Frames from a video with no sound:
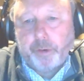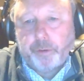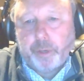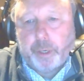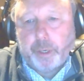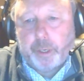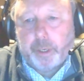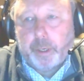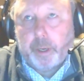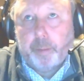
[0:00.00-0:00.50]
I
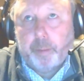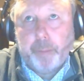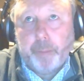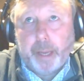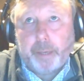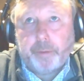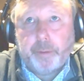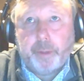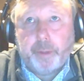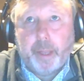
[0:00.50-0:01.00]
can come back
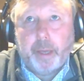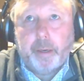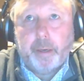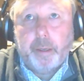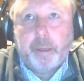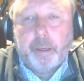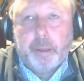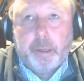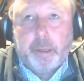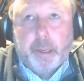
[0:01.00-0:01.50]
to that
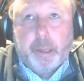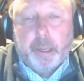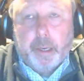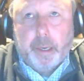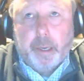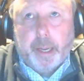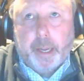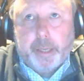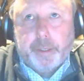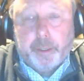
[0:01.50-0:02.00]

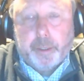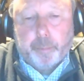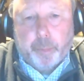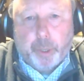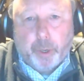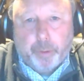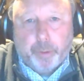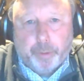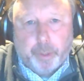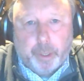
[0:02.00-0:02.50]
later, but
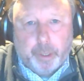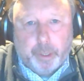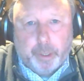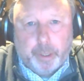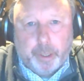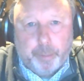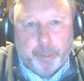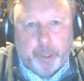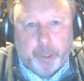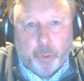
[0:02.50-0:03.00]
on the
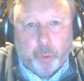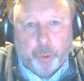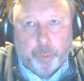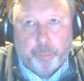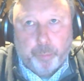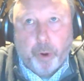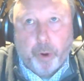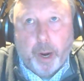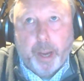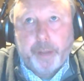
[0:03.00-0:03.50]
limit order
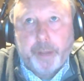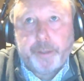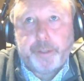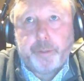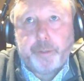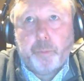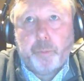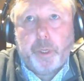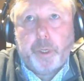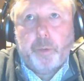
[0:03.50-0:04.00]
price,
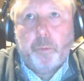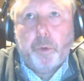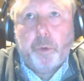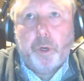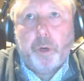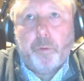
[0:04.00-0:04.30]
we were